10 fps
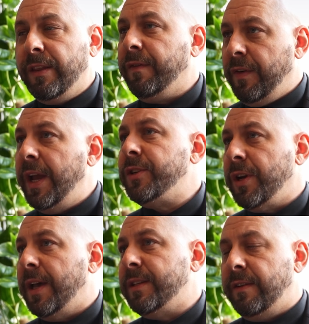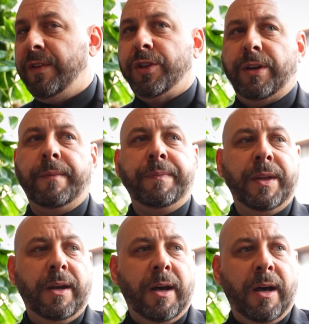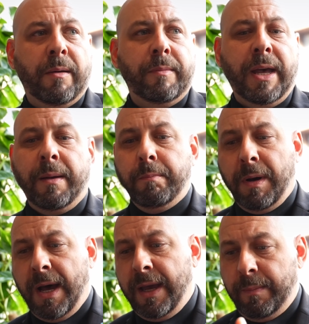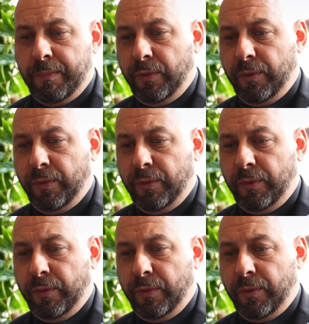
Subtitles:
the franchise division. And my